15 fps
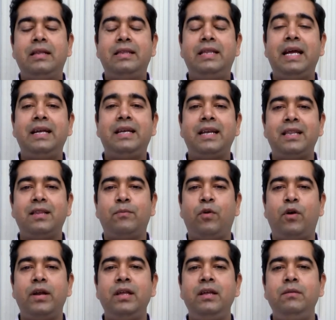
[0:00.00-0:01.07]
they enter the
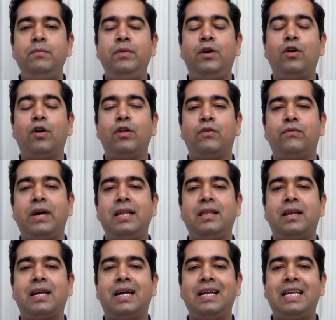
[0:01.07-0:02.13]
body because of
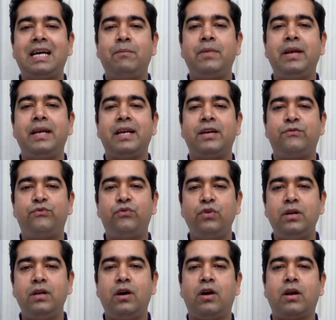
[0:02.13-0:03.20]
either contaminated
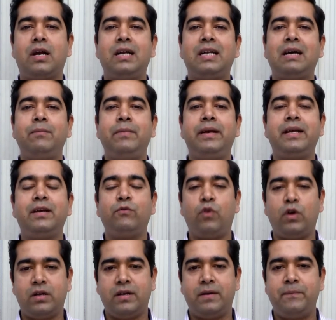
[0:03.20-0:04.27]
food or contaminated
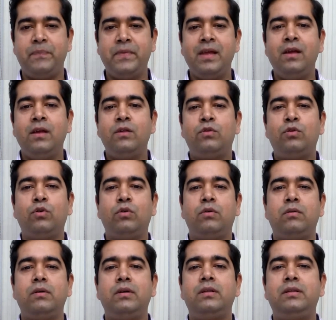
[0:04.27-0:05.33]
water.
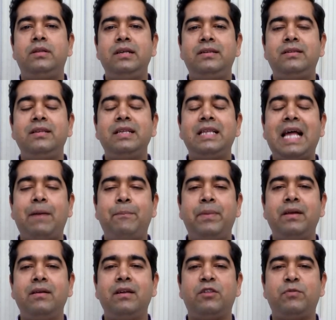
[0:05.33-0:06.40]
So these things
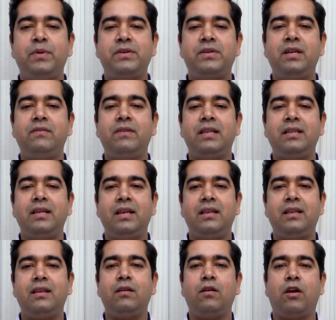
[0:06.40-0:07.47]
happen especially when there
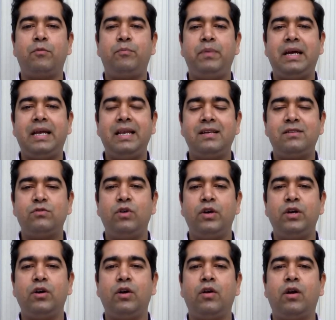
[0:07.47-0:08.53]
is a lot of picnics
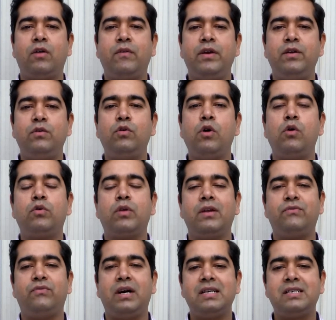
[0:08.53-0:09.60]
going on, or when you go out on
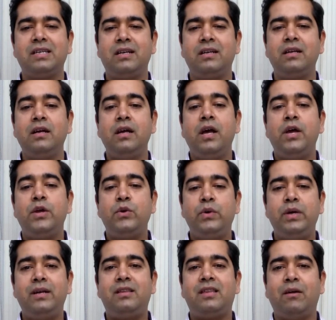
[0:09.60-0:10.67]
a function, you
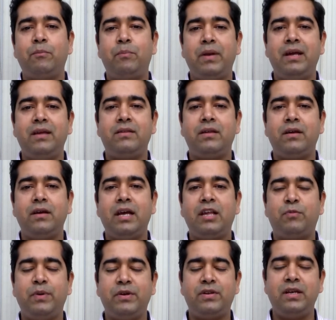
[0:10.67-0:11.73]
eat someplace,
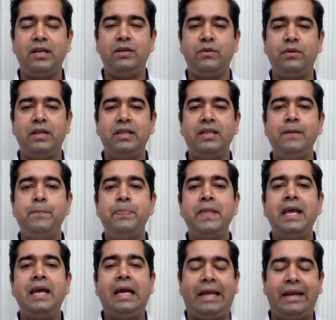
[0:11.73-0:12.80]
especially during the
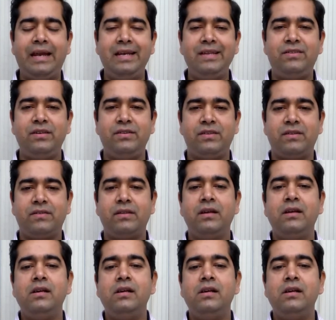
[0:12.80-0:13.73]
rainy seasons.